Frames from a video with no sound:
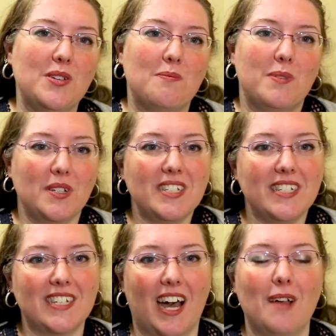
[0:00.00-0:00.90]
built-in
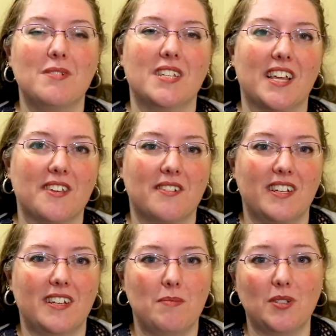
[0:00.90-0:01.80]
time together
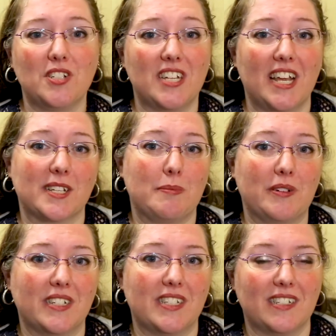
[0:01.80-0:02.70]
and builds shared
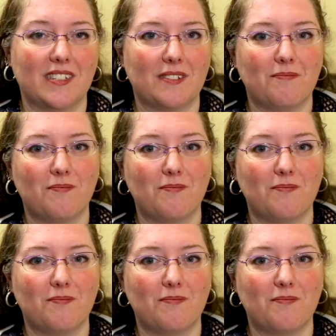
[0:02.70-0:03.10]
experiences,